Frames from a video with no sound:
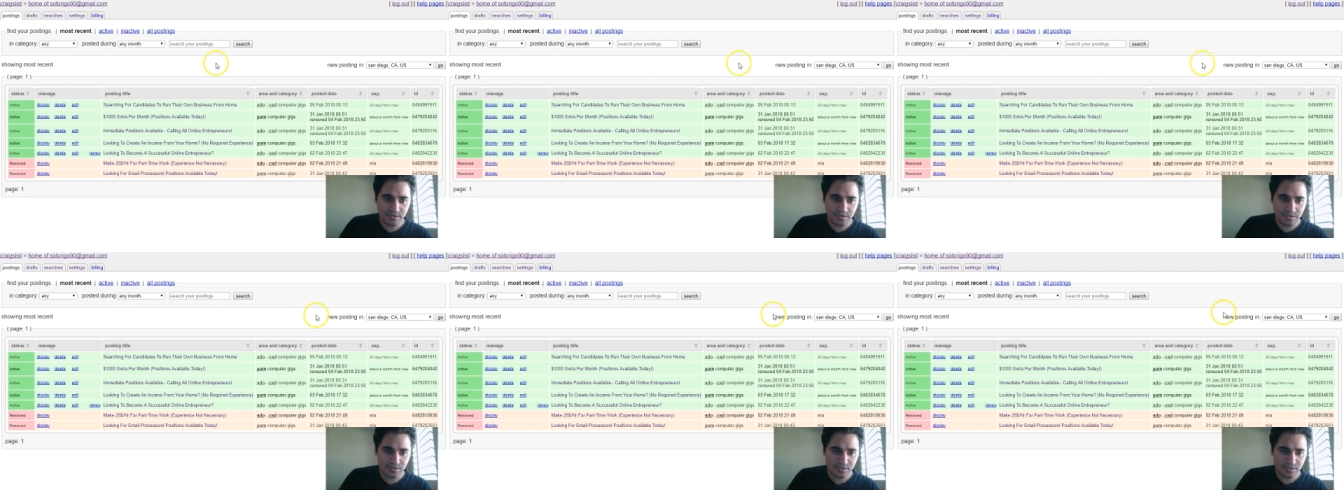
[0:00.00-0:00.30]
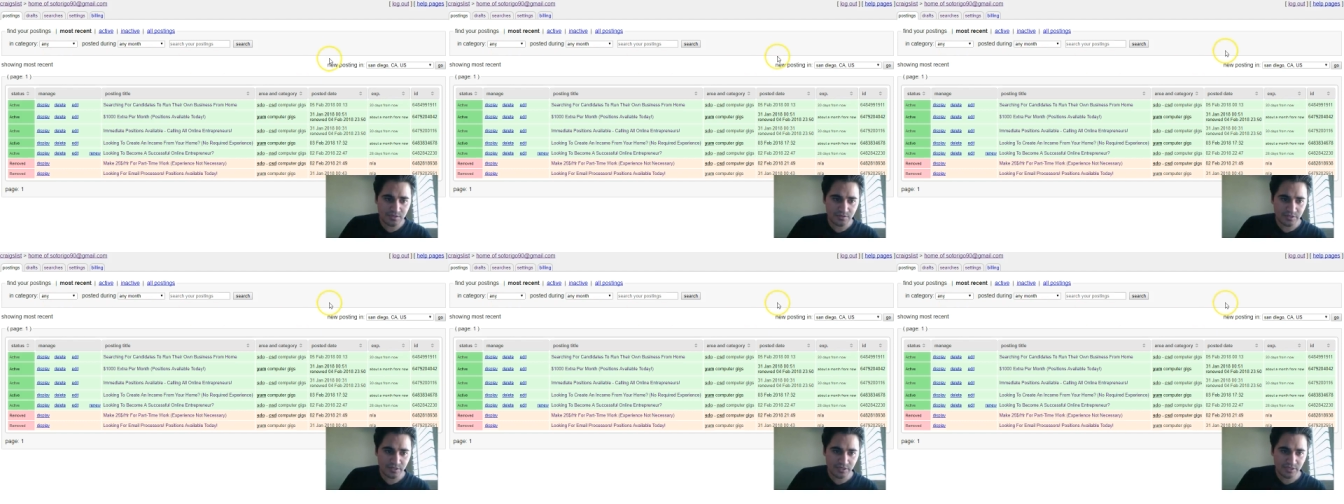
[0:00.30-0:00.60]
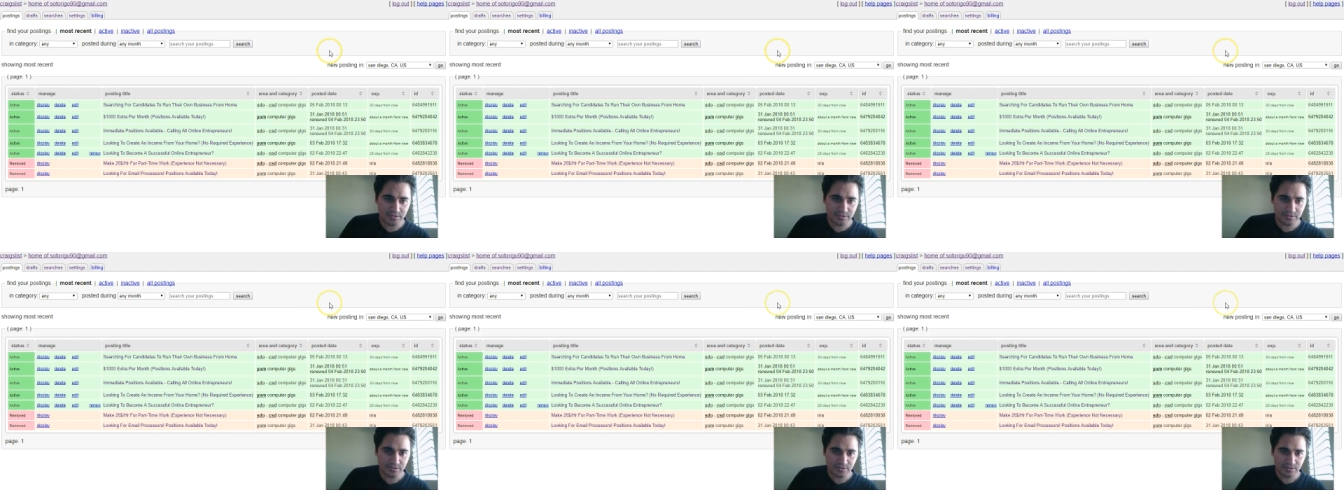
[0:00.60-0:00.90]
Okay,
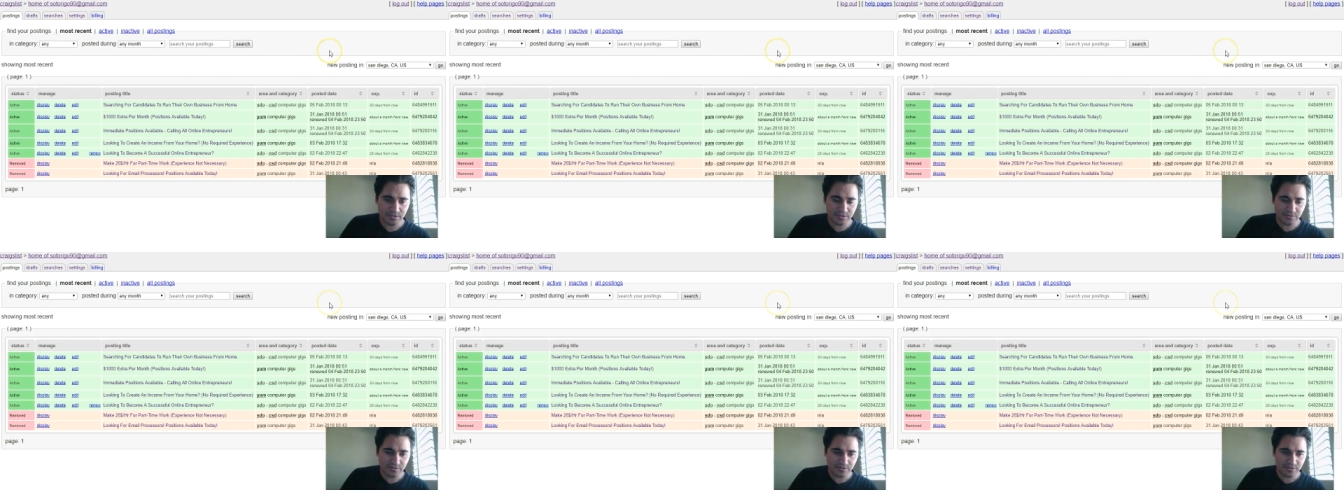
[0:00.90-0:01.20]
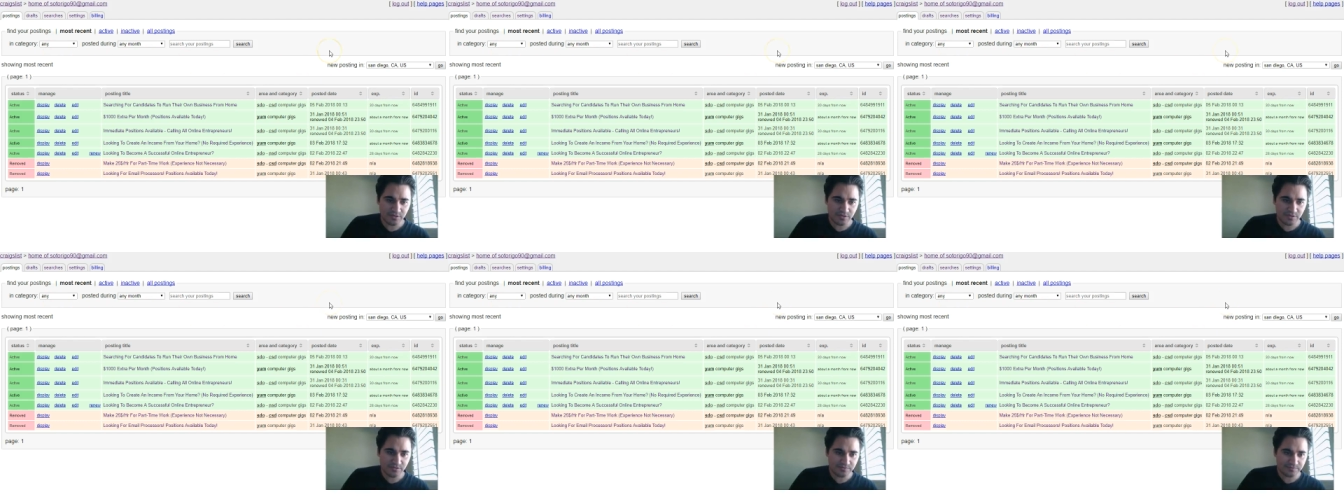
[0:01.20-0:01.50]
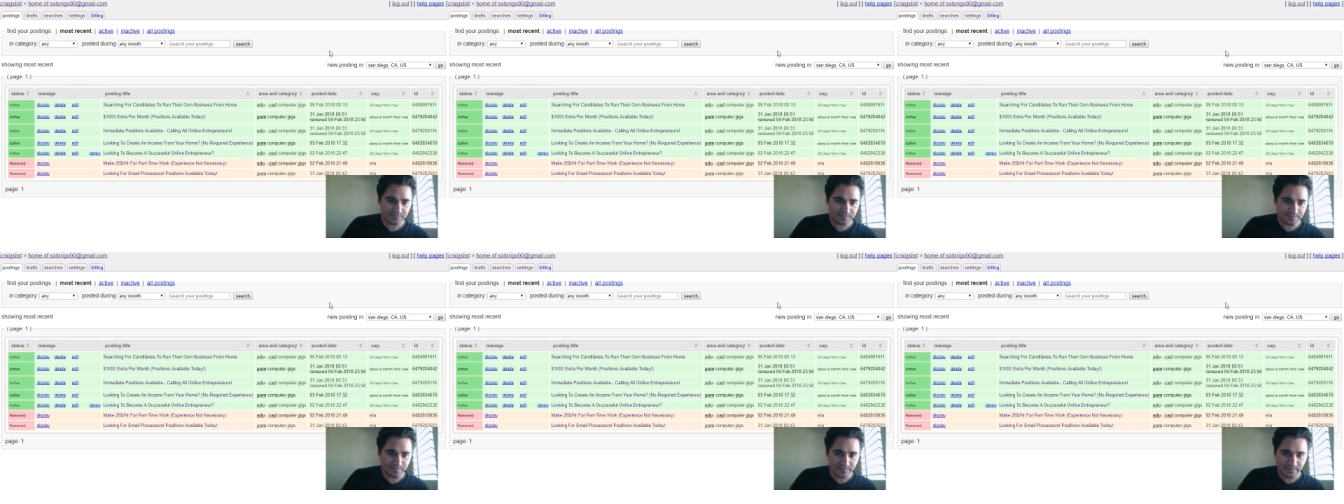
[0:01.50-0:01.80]
so here we go.
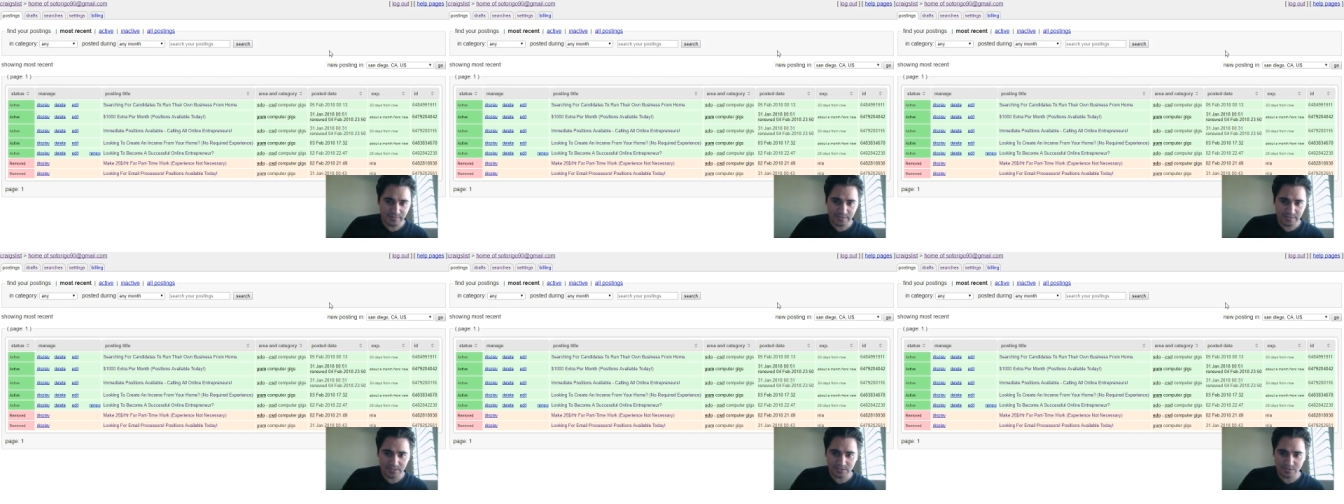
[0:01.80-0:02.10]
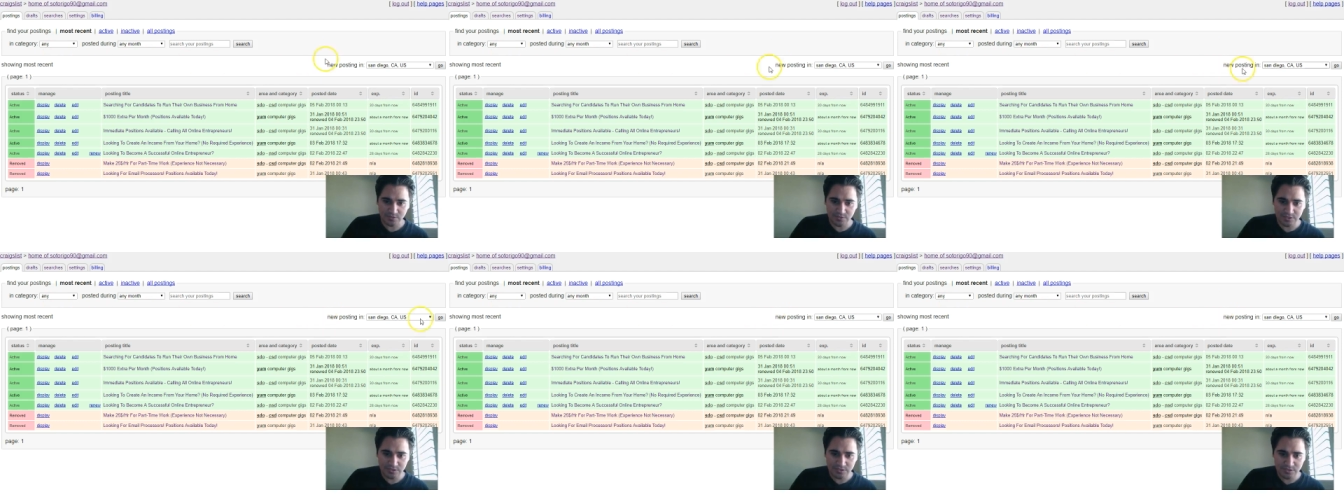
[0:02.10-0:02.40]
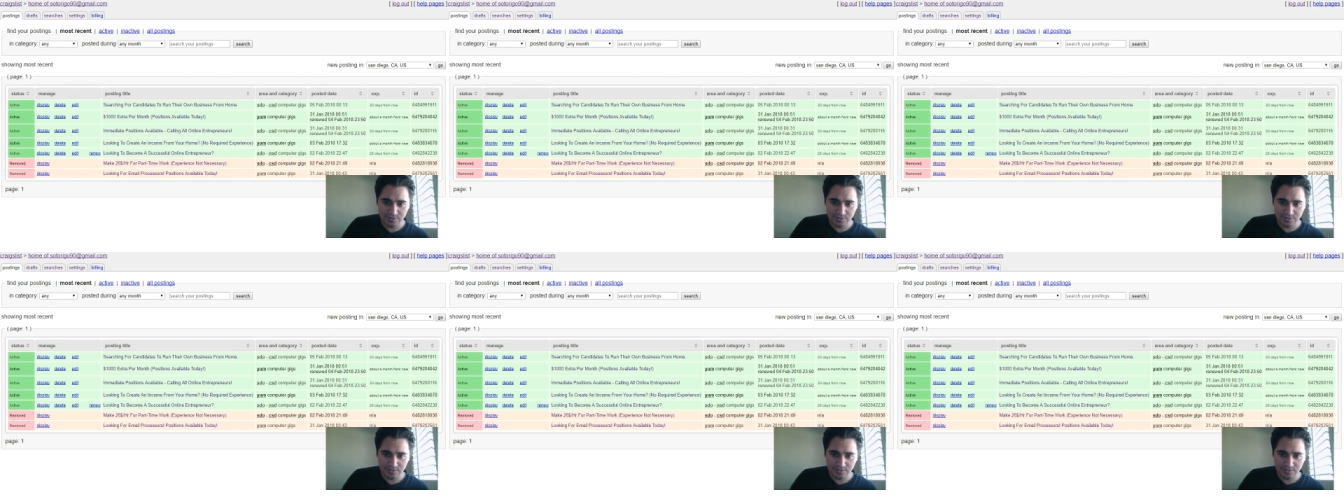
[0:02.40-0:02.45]
So these